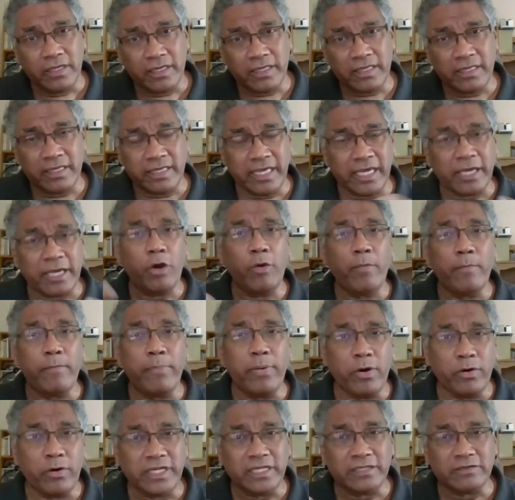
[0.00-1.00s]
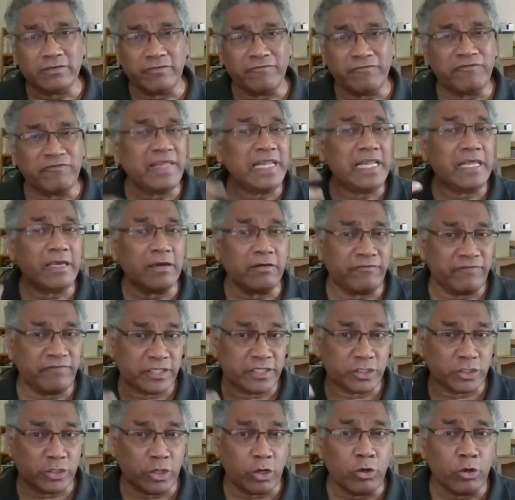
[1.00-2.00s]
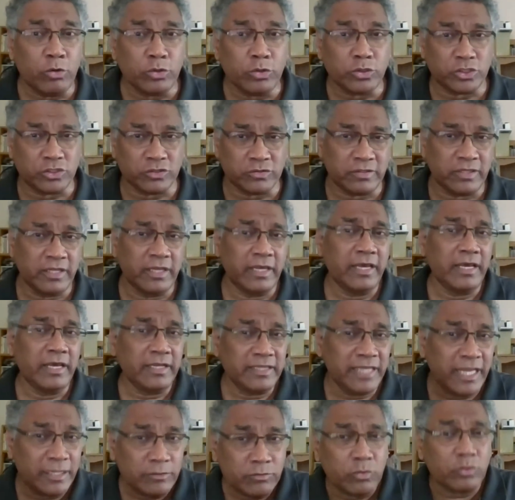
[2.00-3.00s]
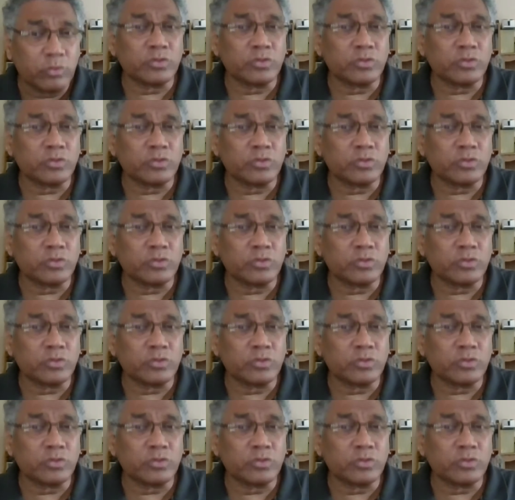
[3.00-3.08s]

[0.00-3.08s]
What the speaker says: a component of feeling of exclusion that mm-hmm.